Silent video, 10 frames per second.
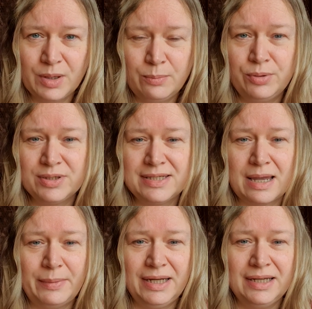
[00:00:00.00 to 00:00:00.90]
Poor
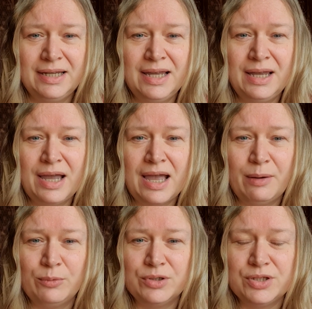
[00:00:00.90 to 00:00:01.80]
Sammy
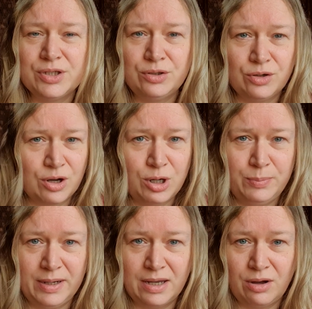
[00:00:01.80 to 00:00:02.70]
was not
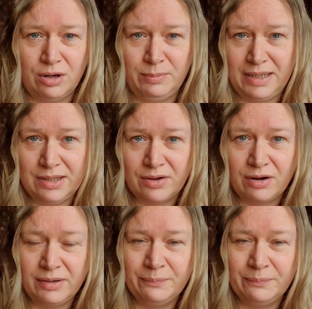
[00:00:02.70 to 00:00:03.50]
coping at home either.